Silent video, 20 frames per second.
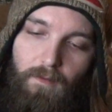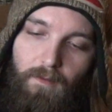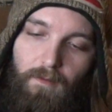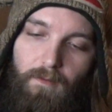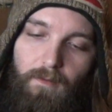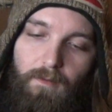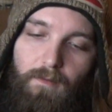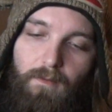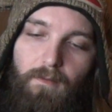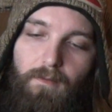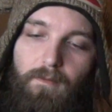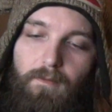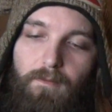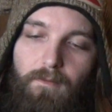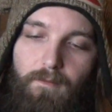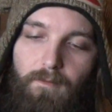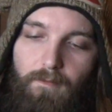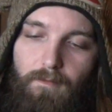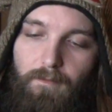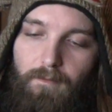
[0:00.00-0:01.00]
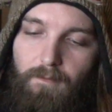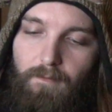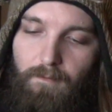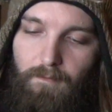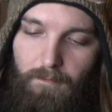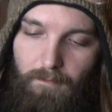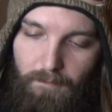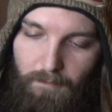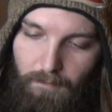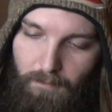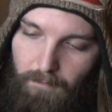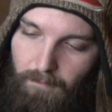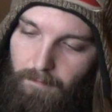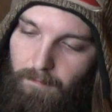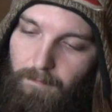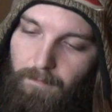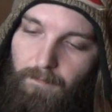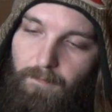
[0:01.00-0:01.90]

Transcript: No one is speaking in this clip.